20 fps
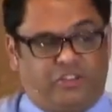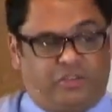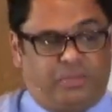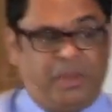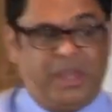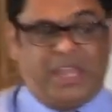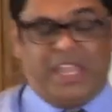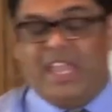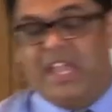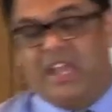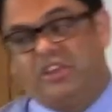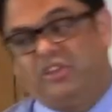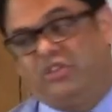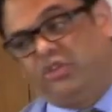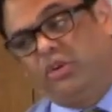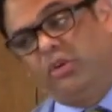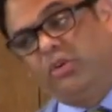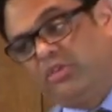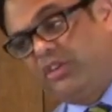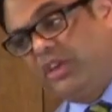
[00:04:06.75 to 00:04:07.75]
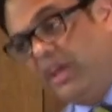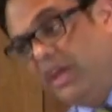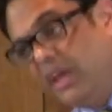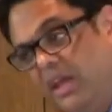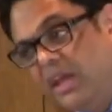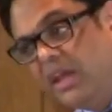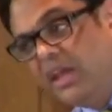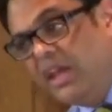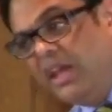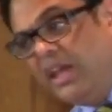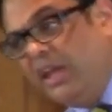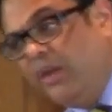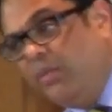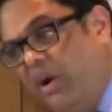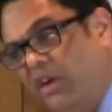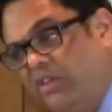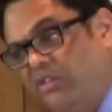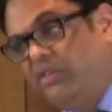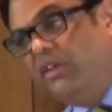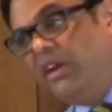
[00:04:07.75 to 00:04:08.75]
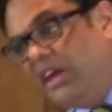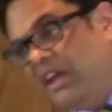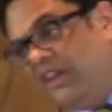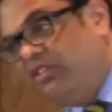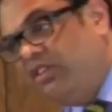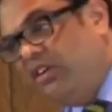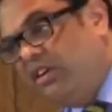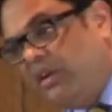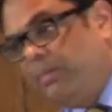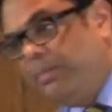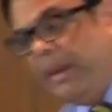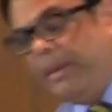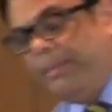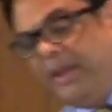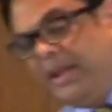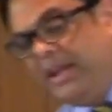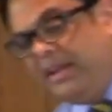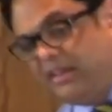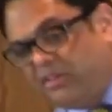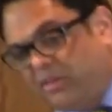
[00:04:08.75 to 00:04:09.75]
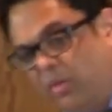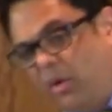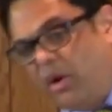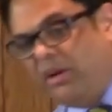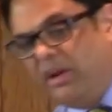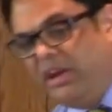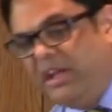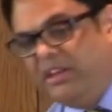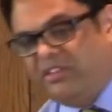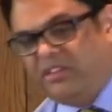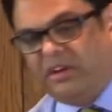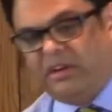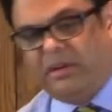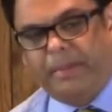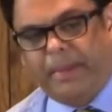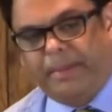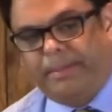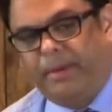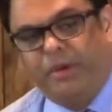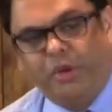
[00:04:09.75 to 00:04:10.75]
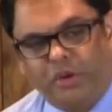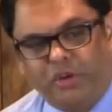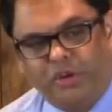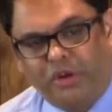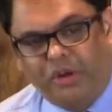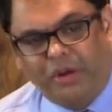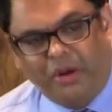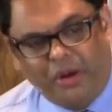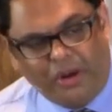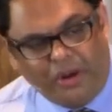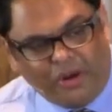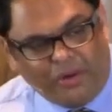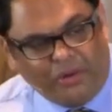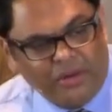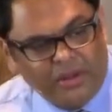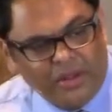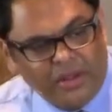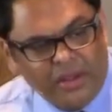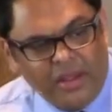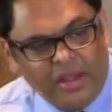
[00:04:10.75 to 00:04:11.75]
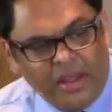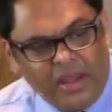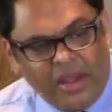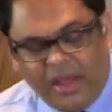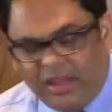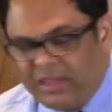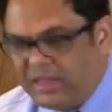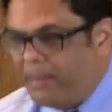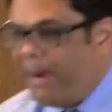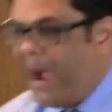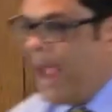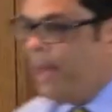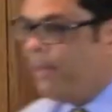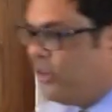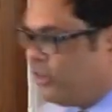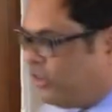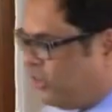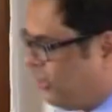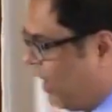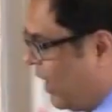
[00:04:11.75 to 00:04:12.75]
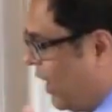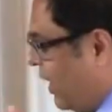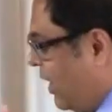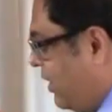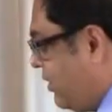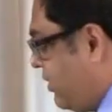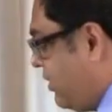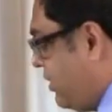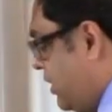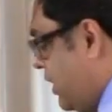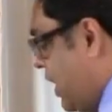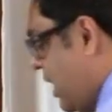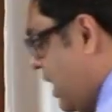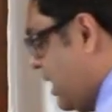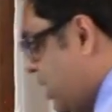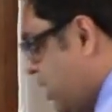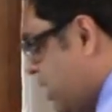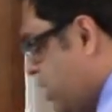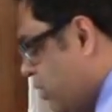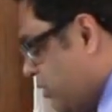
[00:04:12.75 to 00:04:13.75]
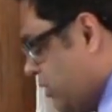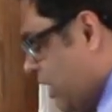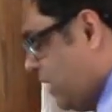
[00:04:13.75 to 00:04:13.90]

is picky and choosy. He wants to lead certain people. He doesn't want to lead certain people. No. The Bible says that in the New